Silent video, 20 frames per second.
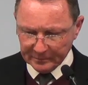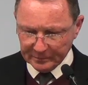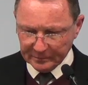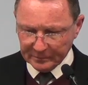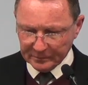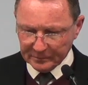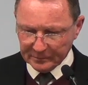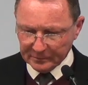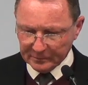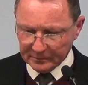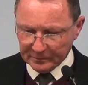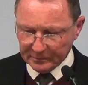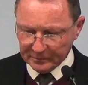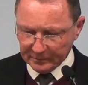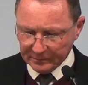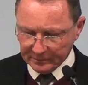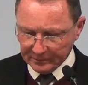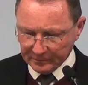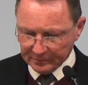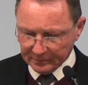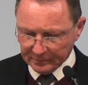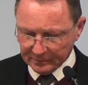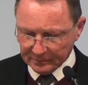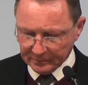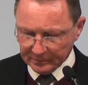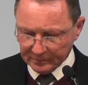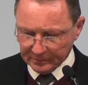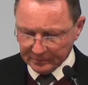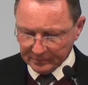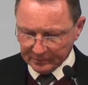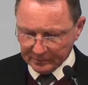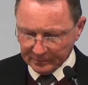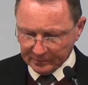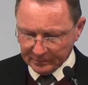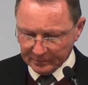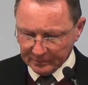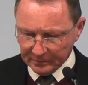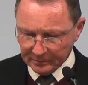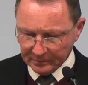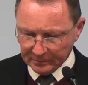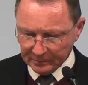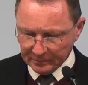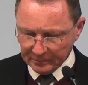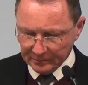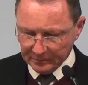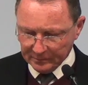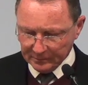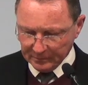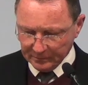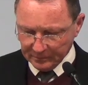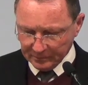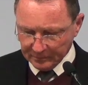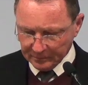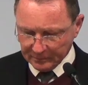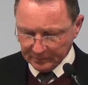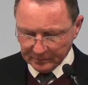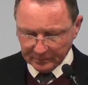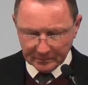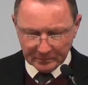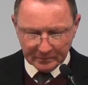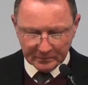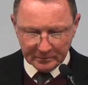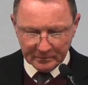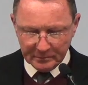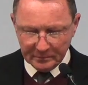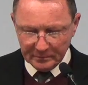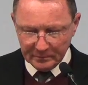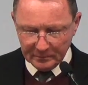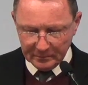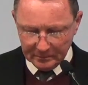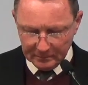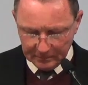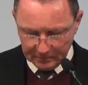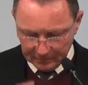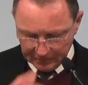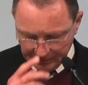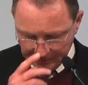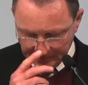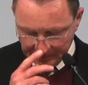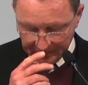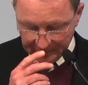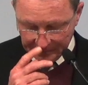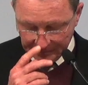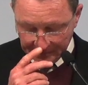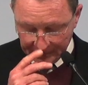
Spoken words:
(silence)